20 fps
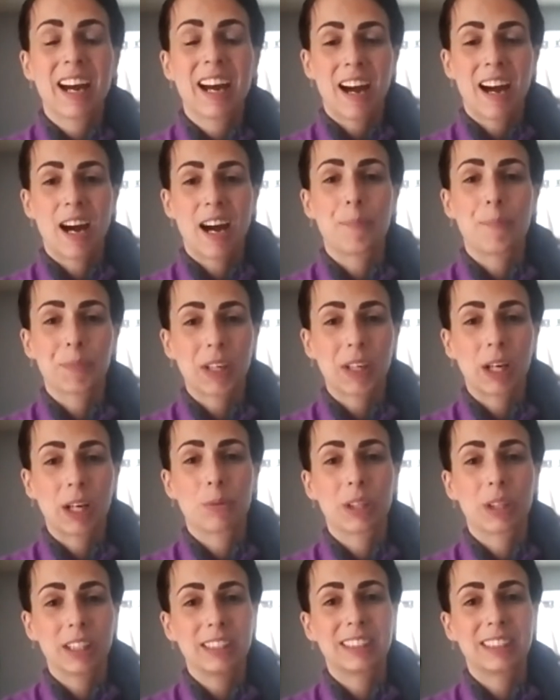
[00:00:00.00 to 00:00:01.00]
I
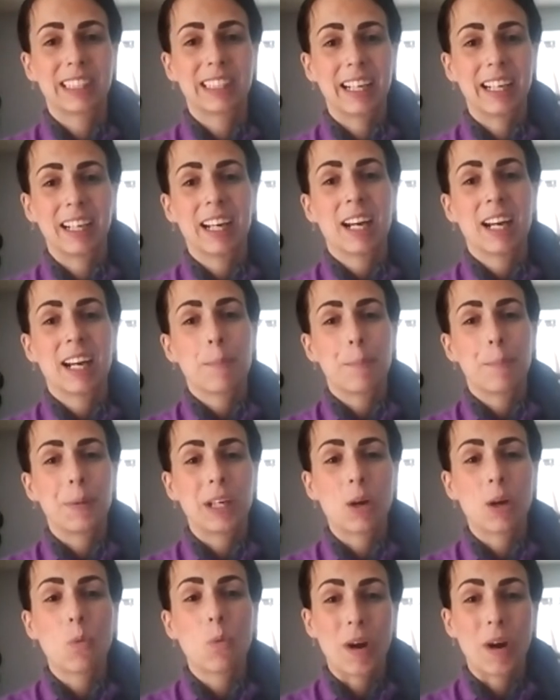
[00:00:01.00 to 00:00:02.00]
really say be
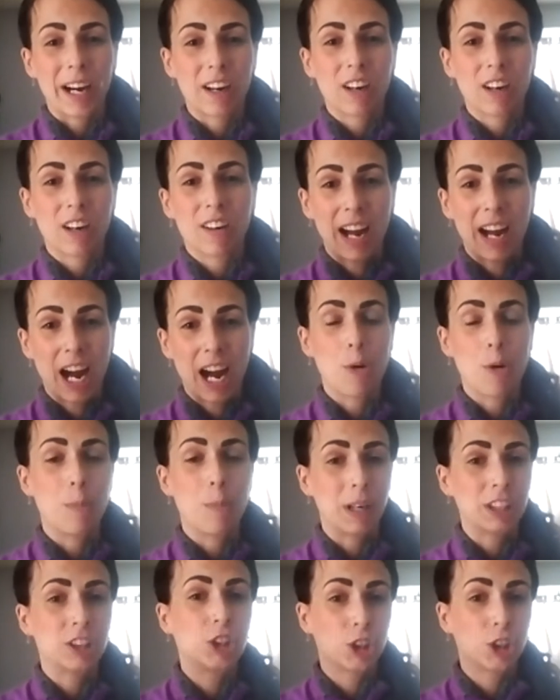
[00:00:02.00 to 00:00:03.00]
aware of how
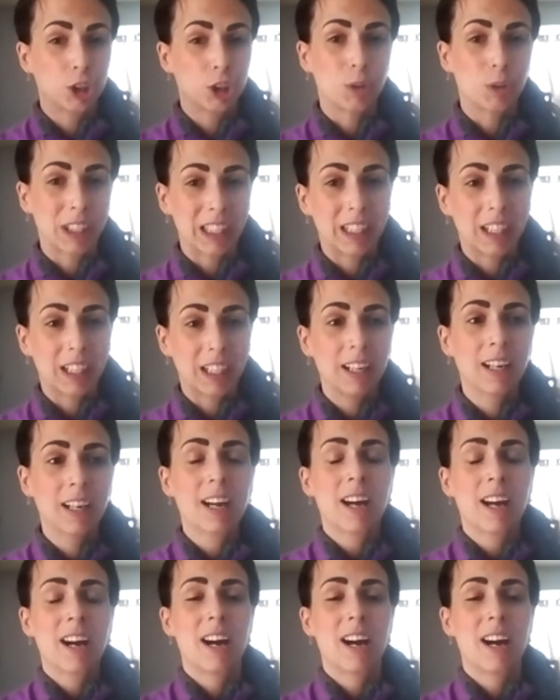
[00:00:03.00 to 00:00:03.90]
much you're drinking